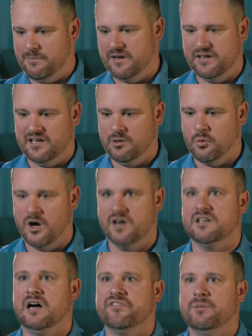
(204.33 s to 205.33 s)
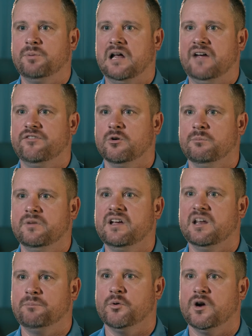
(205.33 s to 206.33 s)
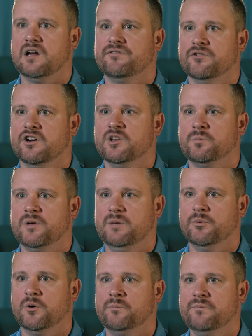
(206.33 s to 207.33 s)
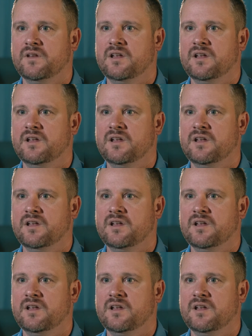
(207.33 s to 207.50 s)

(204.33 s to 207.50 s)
immediately walked off the platform and began praying for other people.